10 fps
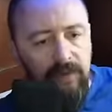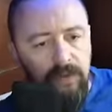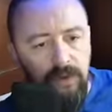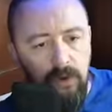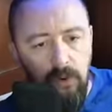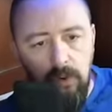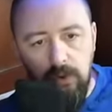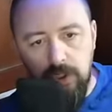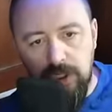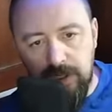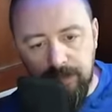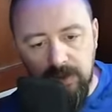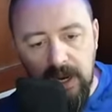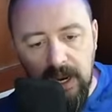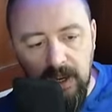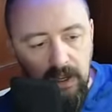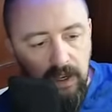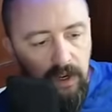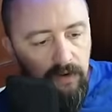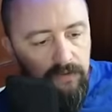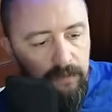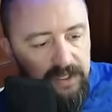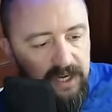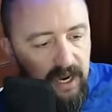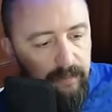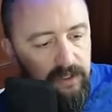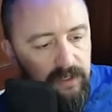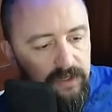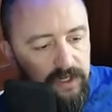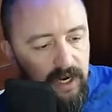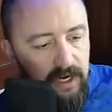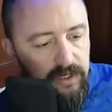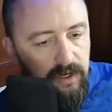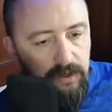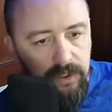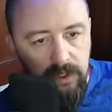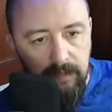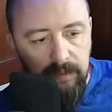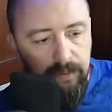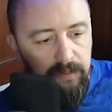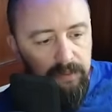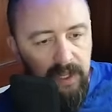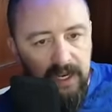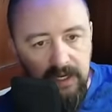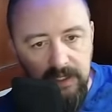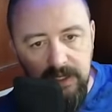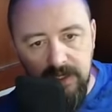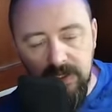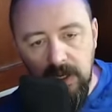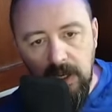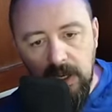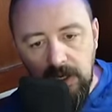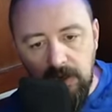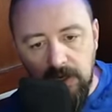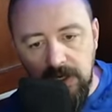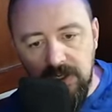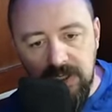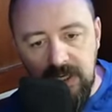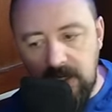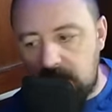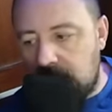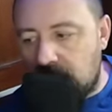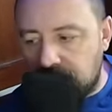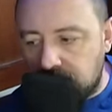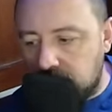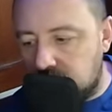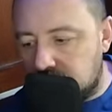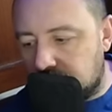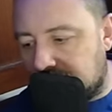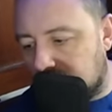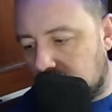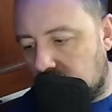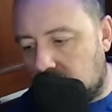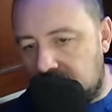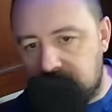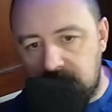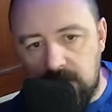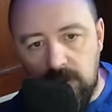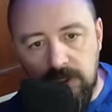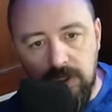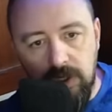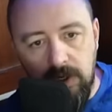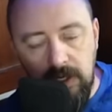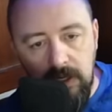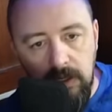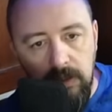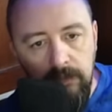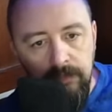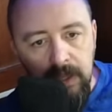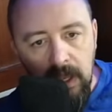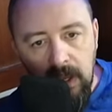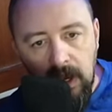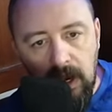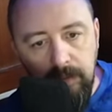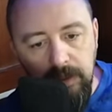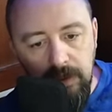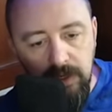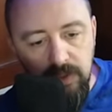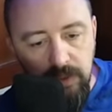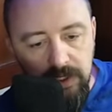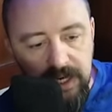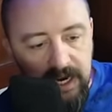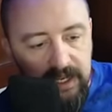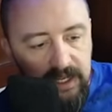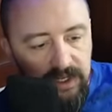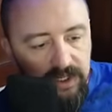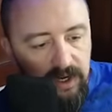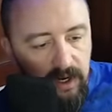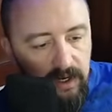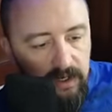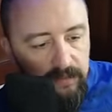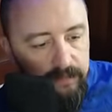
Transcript: the whole ship track from the time it leaves the docks here. So let me put play on this. You're going to see how far this vessel was into its journey here. Um, you'll notice we're just kind of getting started.